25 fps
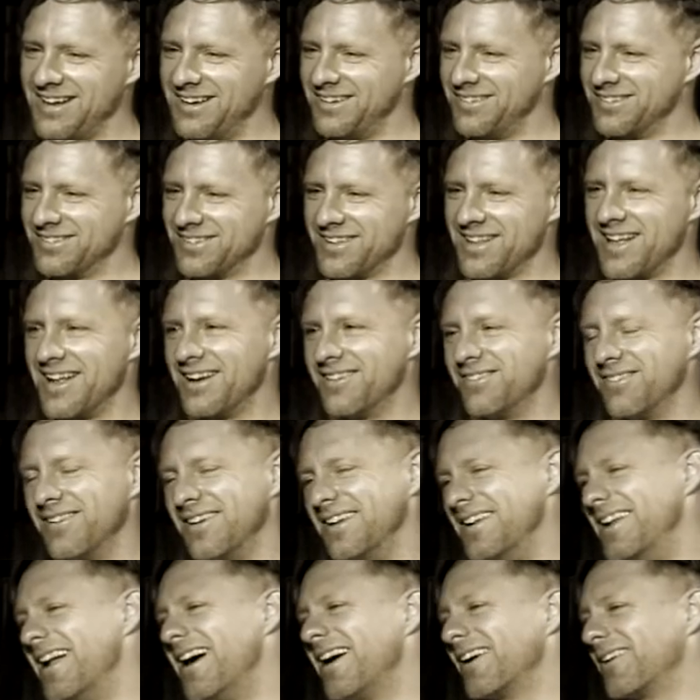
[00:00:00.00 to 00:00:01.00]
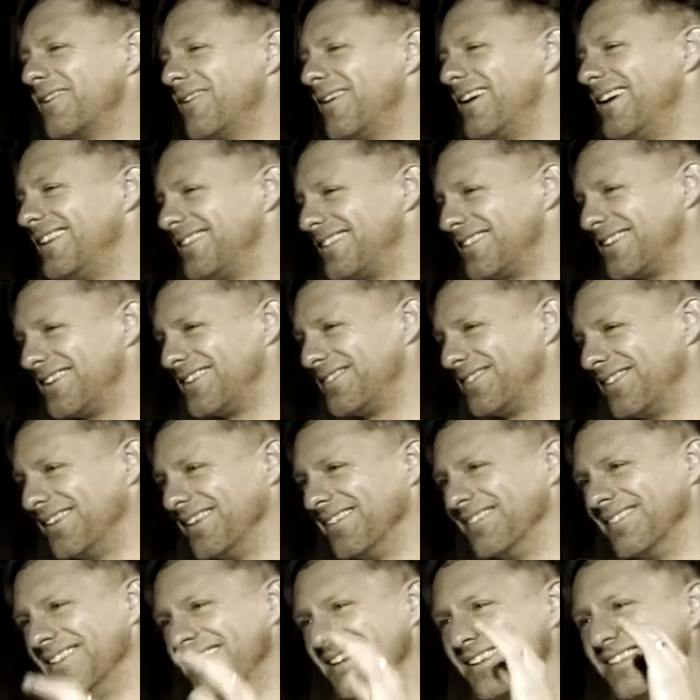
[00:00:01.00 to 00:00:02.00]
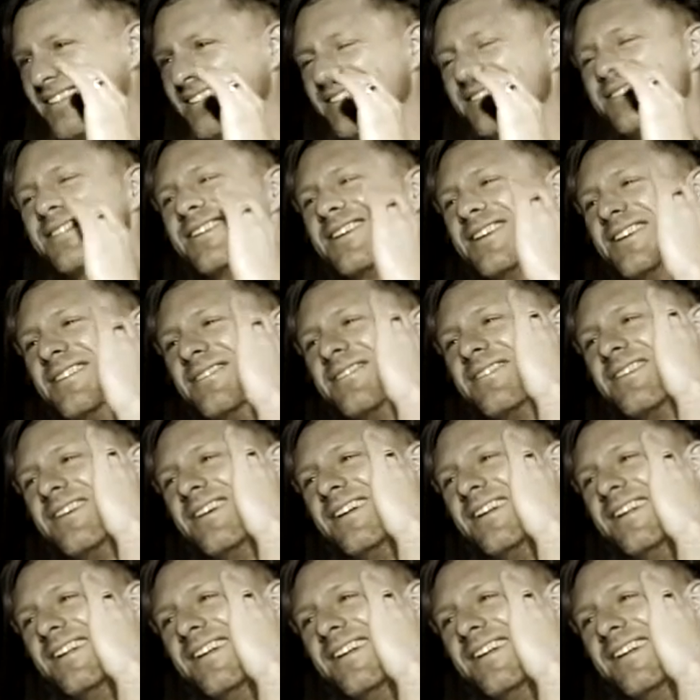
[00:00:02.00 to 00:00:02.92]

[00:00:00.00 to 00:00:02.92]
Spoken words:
It was a lot of fun. Not quite surfing, but it was really fun.